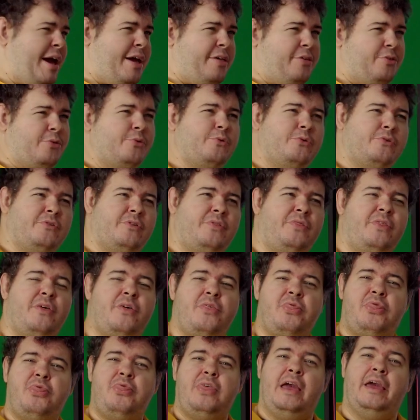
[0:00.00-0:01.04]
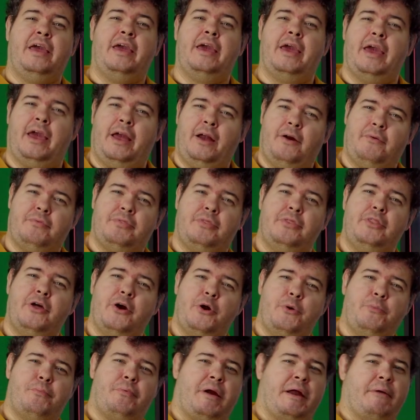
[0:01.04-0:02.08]
sort of the thinking of the
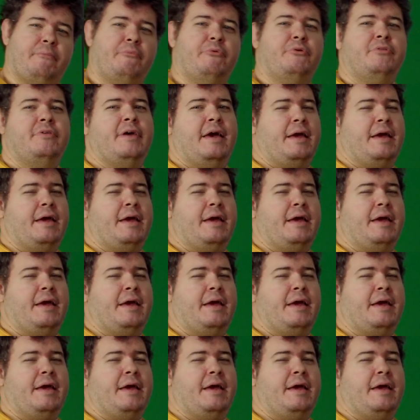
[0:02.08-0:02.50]
node brain would take